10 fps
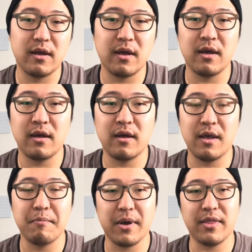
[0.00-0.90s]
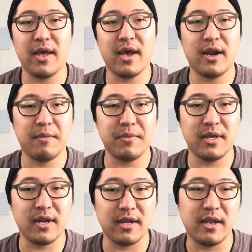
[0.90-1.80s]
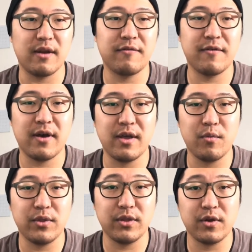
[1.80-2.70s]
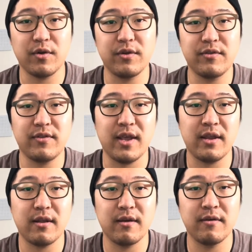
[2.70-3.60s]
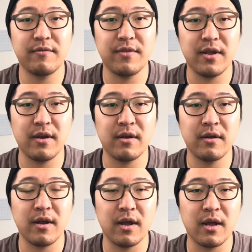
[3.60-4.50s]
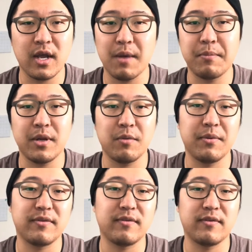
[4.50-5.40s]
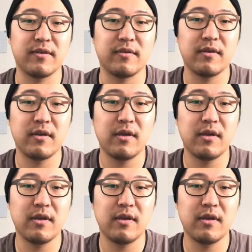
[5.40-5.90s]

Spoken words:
And by that I mean identify what the current state of their company or business is.